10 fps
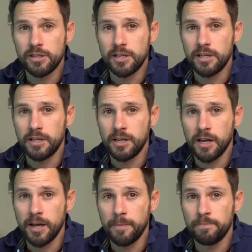
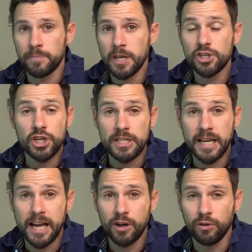the sheeting
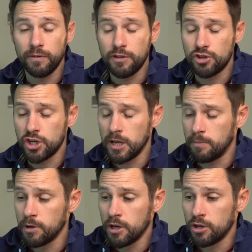angle of the jib
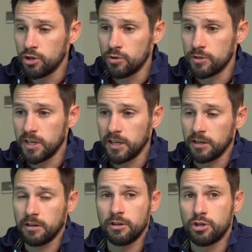using
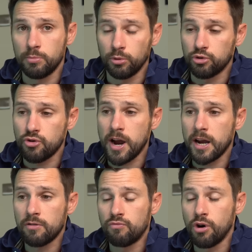a double
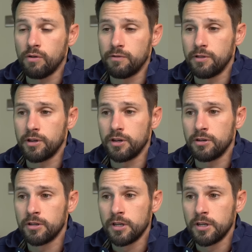track rather than